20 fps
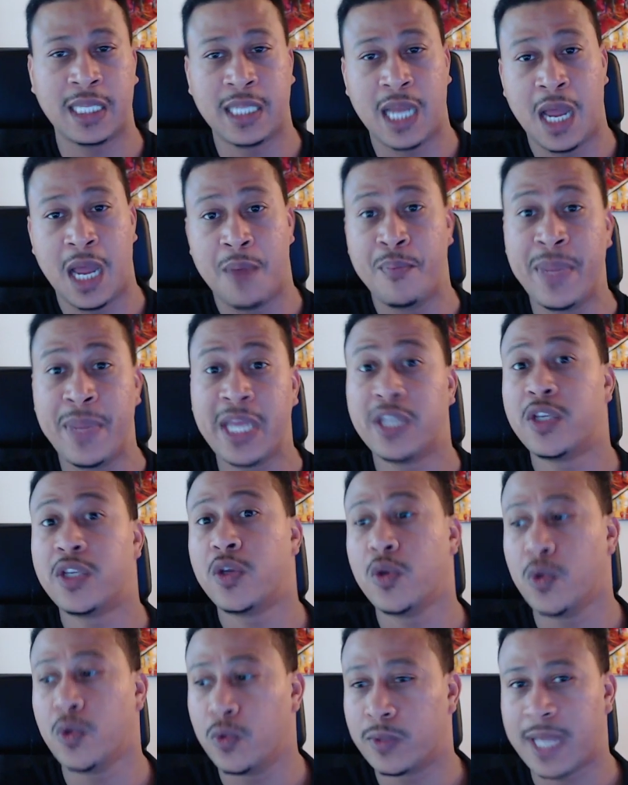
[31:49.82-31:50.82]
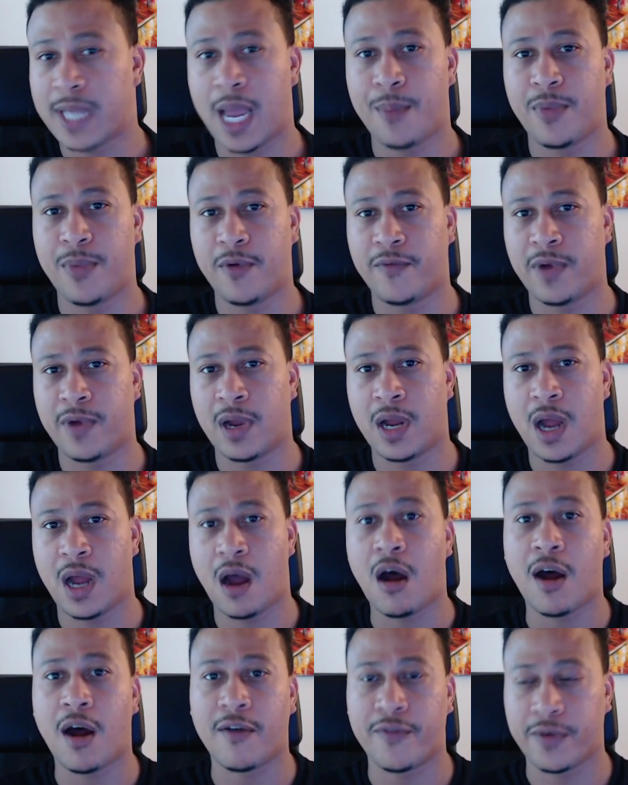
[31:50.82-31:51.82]
Me Too type of
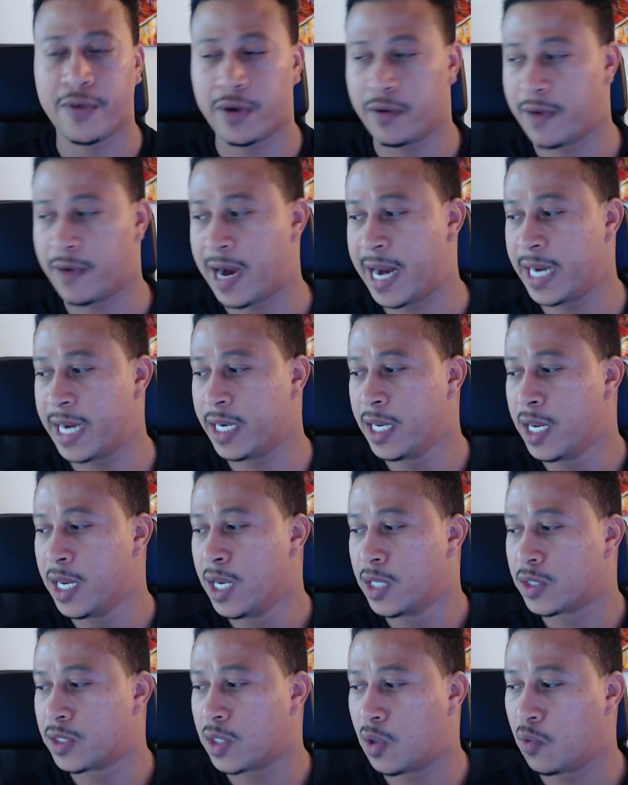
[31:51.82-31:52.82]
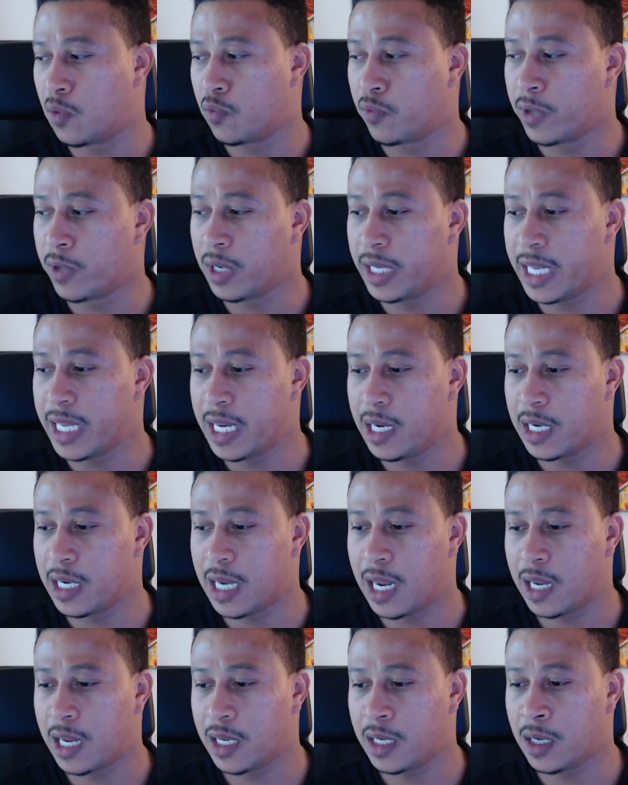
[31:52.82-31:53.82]
offer, right? So really,
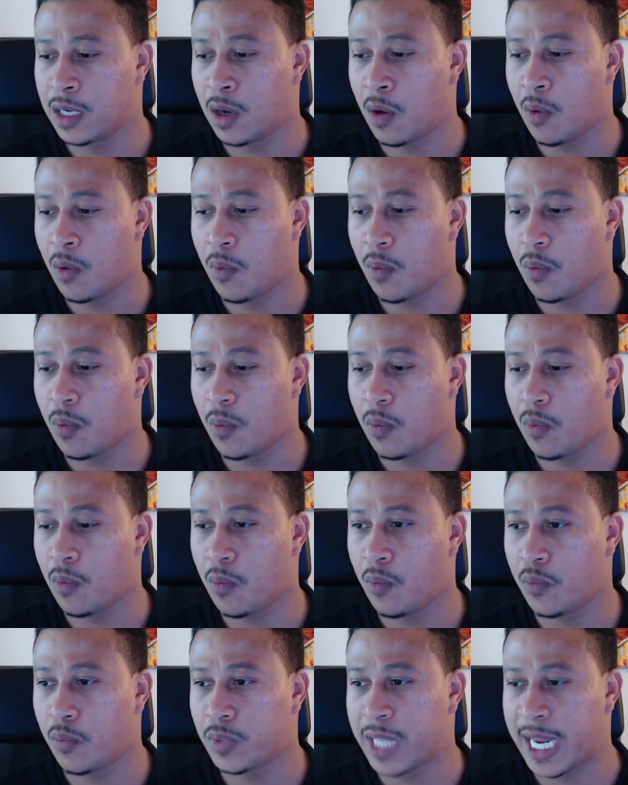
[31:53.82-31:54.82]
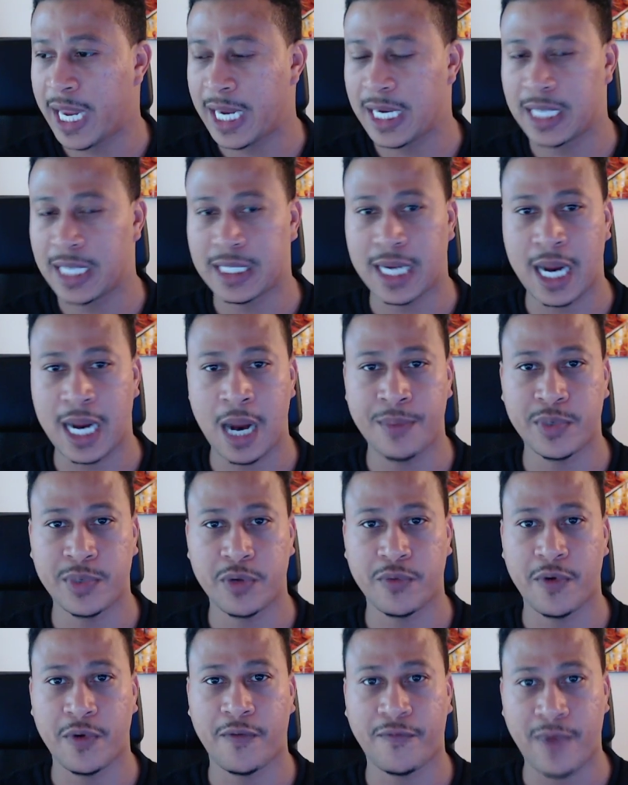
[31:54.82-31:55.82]
taking the time
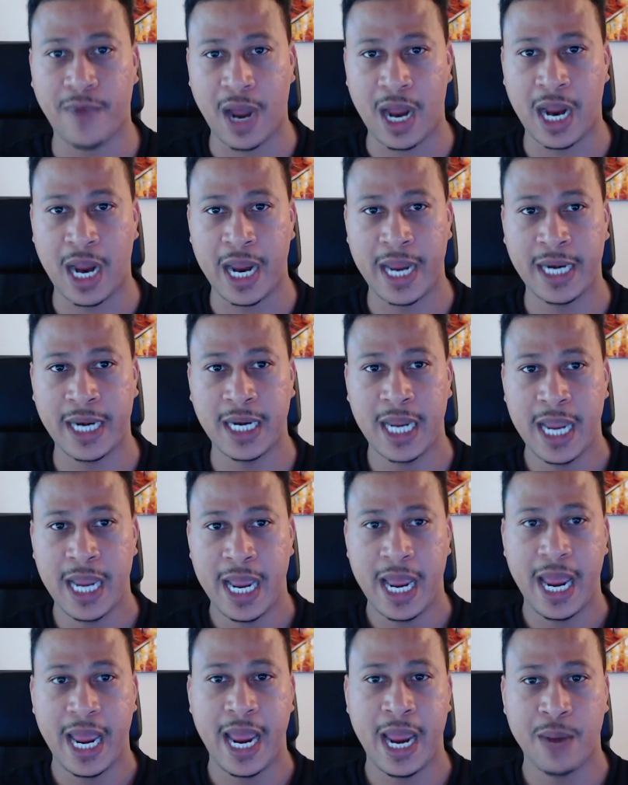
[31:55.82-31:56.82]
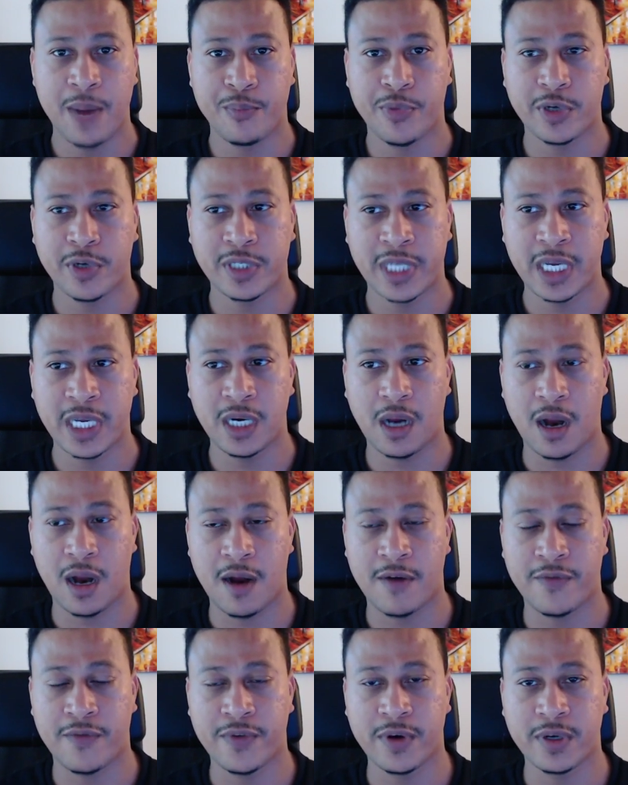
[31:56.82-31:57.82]
to refine and present
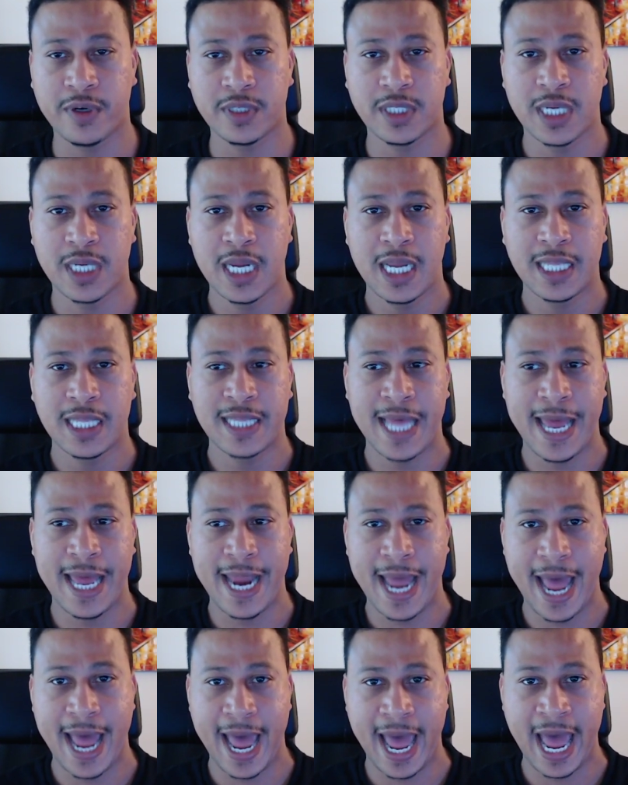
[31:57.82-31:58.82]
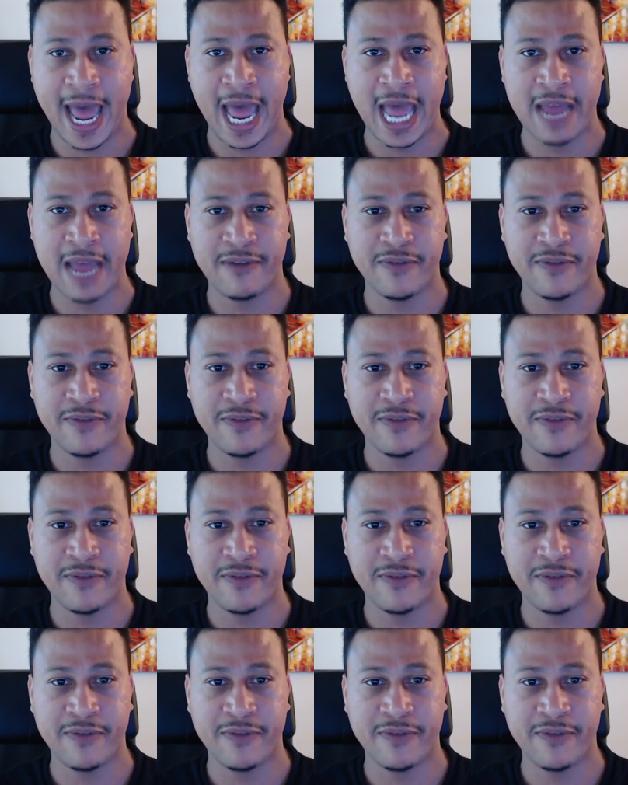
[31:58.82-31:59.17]
offers that have